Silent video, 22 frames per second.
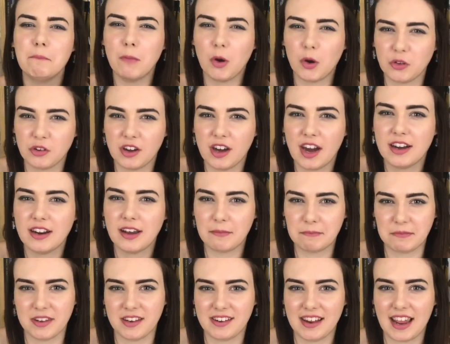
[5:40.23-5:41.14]
modern and
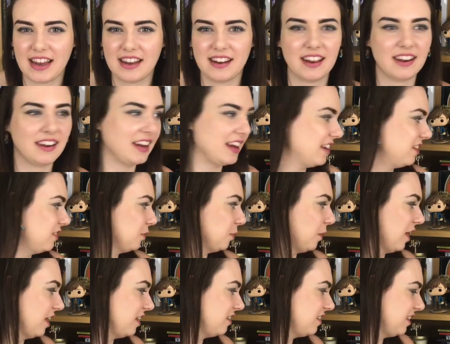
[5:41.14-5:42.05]
up to date than these
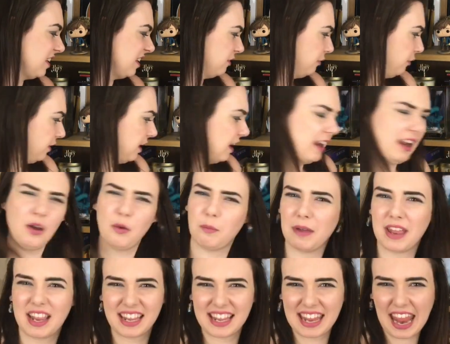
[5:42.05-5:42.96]
ones. They're a
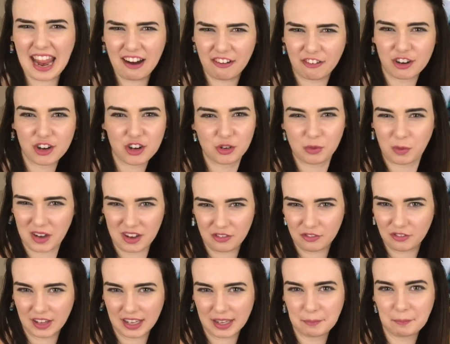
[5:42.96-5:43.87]
little bit garish when
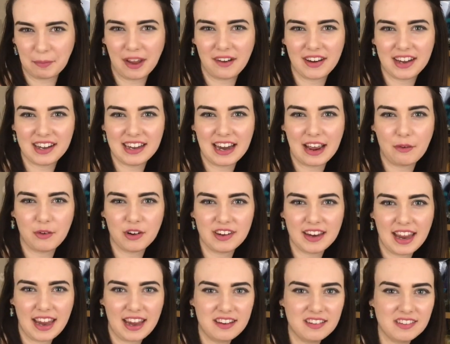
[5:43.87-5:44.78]
you think about it
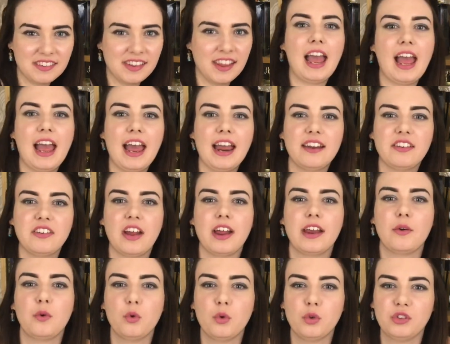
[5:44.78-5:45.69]
nowadays. And
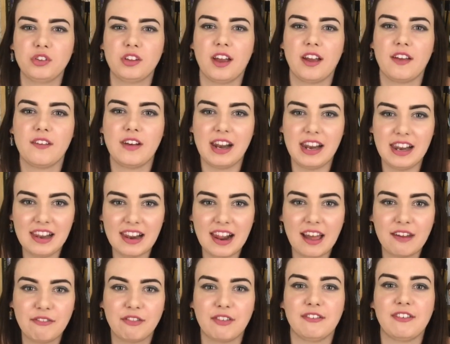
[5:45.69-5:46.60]
I also
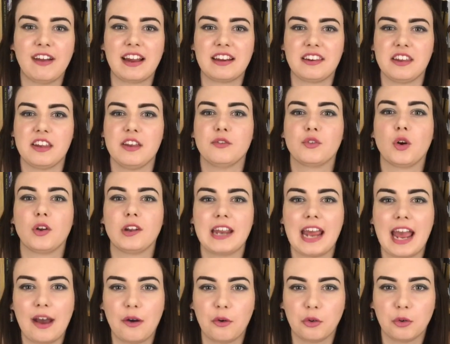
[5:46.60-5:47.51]
love the fact that you've got
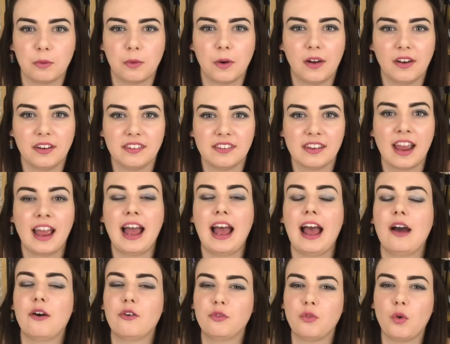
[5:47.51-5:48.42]
the Elder Wand.
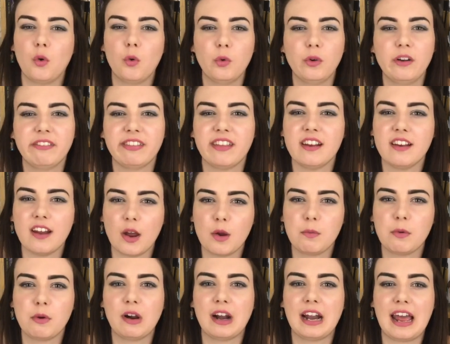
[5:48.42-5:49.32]
Out of all of the
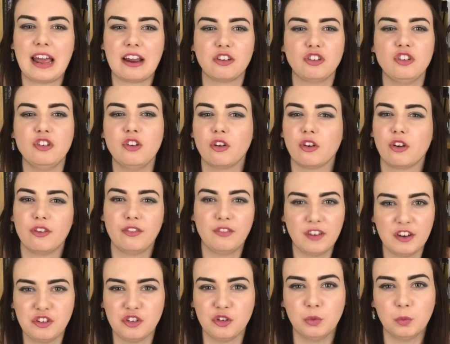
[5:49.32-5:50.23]
Noble Collection or
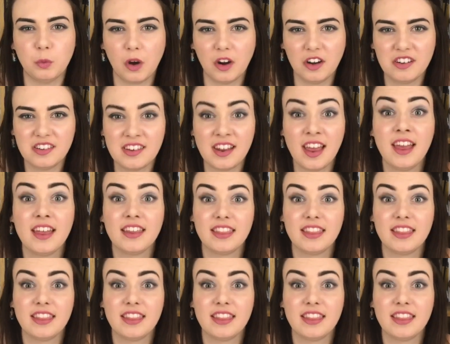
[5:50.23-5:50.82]
official wands,